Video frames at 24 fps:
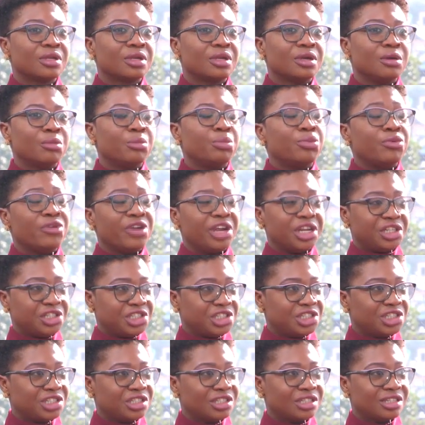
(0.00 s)

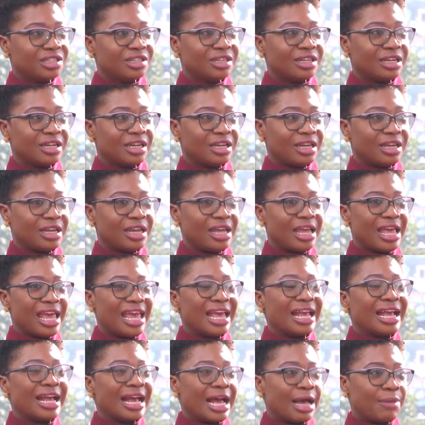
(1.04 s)
bridge a
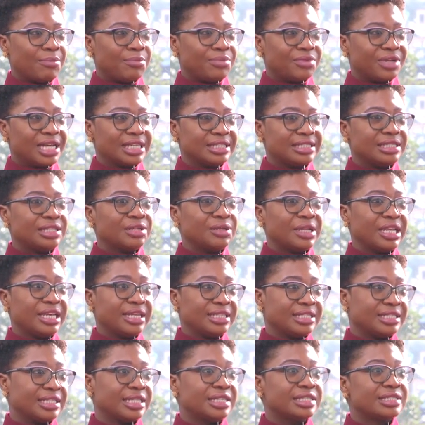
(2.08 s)
gap that still
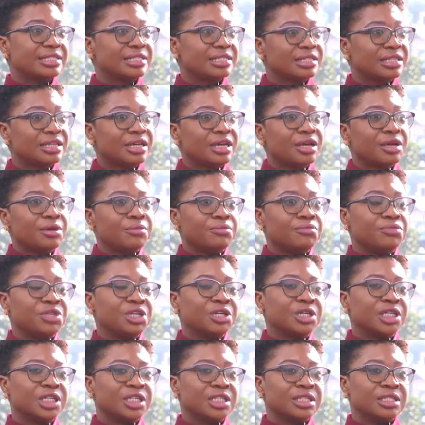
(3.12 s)
exists
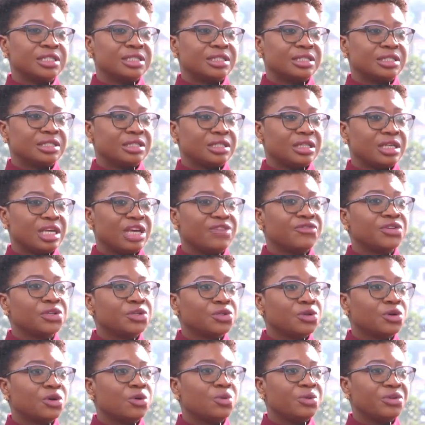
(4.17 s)
because even
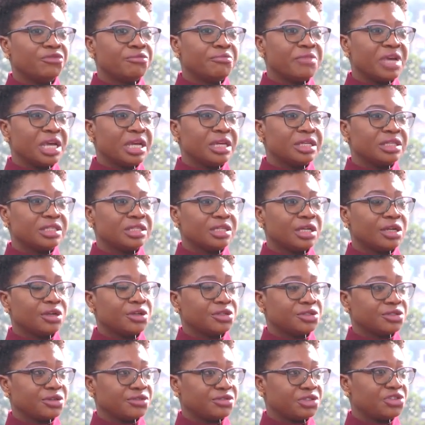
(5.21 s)
though we've made a
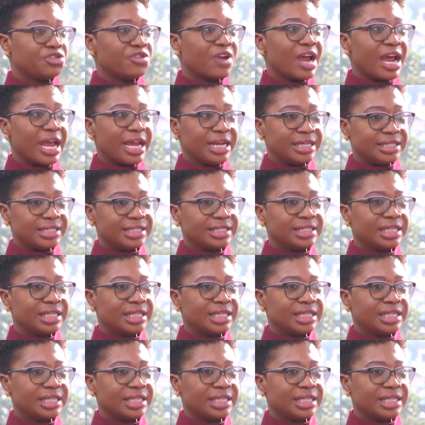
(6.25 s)
lot of strides